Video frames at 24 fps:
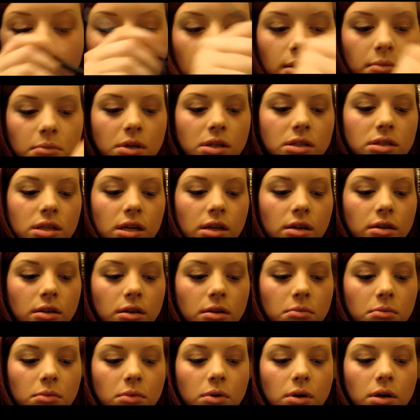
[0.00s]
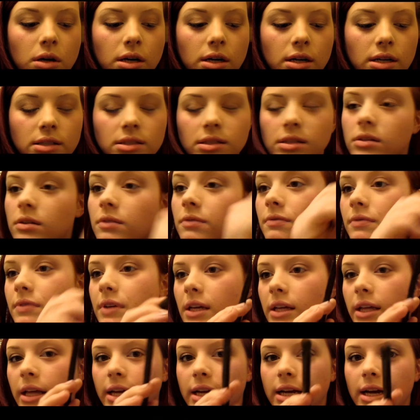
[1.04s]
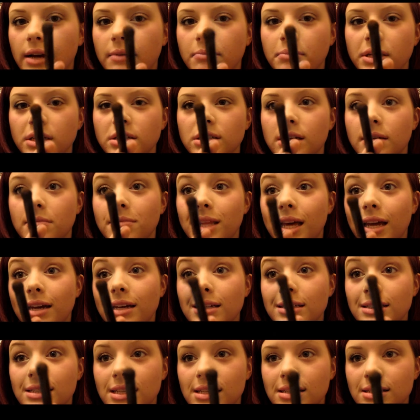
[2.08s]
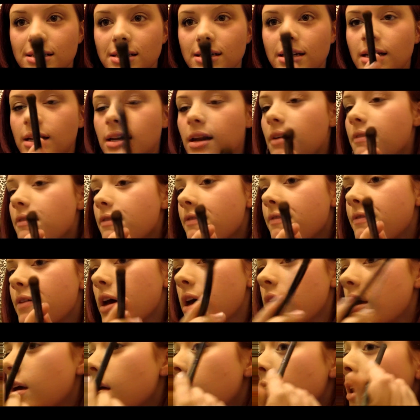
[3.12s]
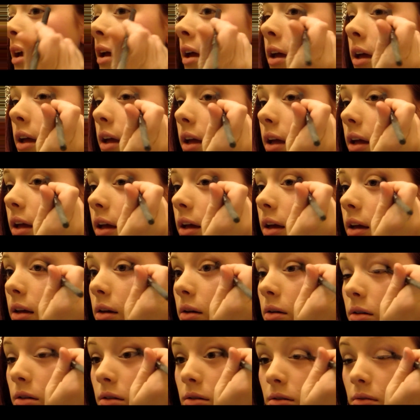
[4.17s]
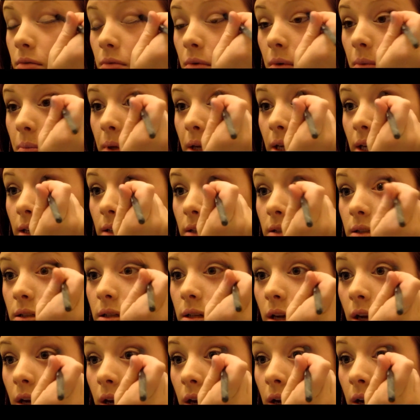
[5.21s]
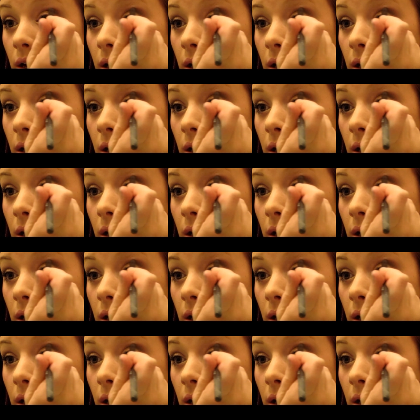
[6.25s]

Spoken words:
And I'm going to take a little more because I don't feel like I built up that intensity enough. And repeat.